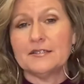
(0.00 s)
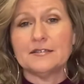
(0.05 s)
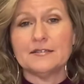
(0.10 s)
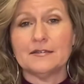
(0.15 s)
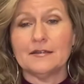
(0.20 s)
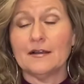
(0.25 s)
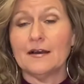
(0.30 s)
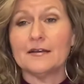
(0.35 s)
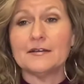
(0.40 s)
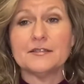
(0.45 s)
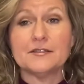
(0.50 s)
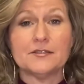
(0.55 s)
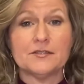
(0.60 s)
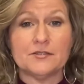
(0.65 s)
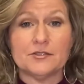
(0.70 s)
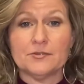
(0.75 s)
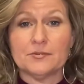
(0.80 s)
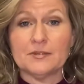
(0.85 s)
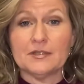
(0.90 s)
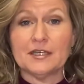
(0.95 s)
Long
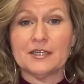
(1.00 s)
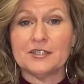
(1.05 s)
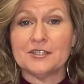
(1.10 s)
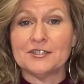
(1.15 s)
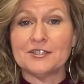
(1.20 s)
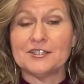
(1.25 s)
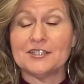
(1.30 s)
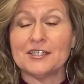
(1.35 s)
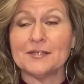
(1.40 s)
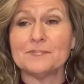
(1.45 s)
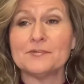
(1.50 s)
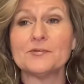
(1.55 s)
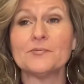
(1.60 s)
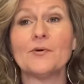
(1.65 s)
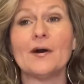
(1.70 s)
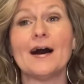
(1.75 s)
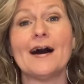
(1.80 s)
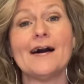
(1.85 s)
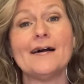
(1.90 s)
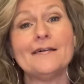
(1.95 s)
distance relationships,
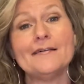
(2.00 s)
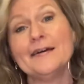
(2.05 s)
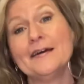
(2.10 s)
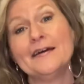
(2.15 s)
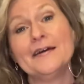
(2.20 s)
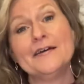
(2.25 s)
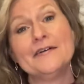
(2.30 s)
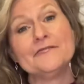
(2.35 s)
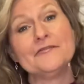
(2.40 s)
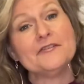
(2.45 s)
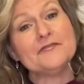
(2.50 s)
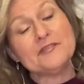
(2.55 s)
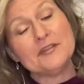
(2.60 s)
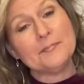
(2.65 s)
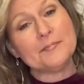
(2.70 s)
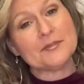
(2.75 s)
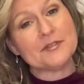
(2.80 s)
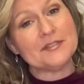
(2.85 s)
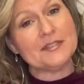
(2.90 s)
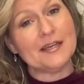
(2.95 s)
well,
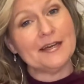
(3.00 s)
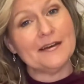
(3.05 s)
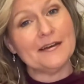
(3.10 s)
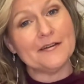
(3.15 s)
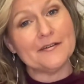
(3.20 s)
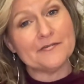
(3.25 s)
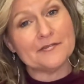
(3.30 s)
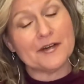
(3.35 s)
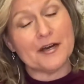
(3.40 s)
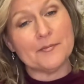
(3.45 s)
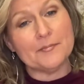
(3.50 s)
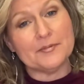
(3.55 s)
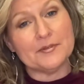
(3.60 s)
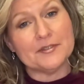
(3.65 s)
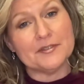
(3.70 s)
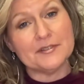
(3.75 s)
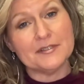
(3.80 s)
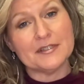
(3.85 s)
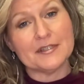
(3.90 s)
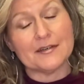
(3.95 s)
50% of
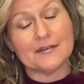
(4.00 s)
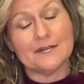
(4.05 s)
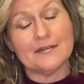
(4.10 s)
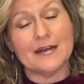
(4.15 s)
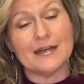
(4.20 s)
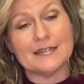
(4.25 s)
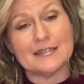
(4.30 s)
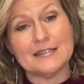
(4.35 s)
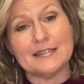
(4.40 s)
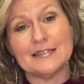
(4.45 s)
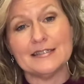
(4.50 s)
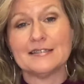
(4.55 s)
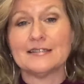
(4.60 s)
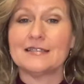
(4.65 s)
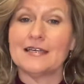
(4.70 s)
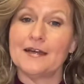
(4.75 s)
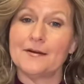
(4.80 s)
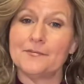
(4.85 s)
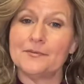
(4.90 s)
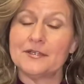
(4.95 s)
couples that are long distance
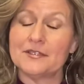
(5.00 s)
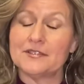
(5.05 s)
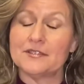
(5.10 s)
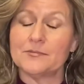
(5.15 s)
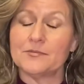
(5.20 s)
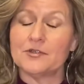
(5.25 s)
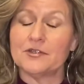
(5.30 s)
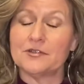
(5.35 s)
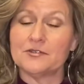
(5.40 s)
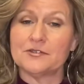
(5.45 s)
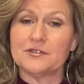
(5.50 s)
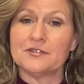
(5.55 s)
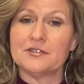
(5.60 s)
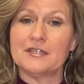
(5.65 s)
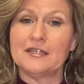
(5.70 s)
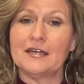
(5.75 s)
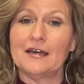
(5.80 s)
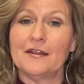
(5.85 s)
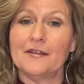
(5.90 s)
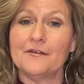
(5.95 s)
say it brings them closer
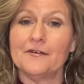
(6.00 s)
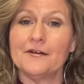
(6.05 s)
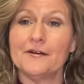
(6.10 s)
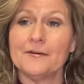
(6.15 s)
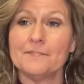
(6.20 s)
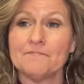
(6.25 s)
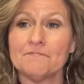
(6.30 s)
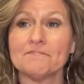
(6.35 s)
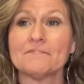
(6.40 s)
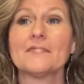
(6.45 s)
together.